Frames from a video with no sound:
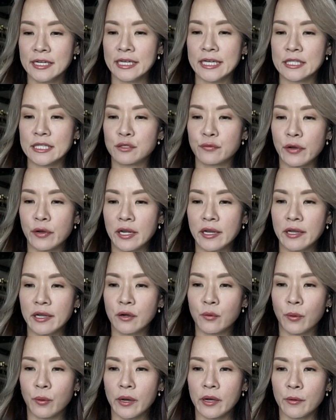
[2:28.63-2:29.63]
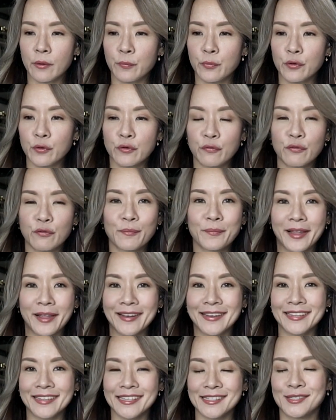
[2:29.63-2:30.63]
it's really quite a beautiful
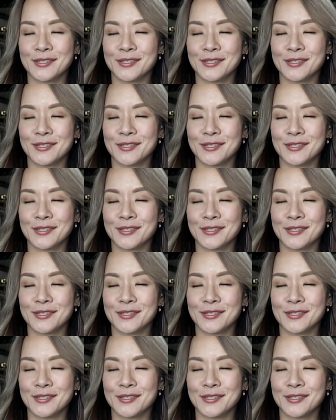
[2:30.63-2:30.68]
melody.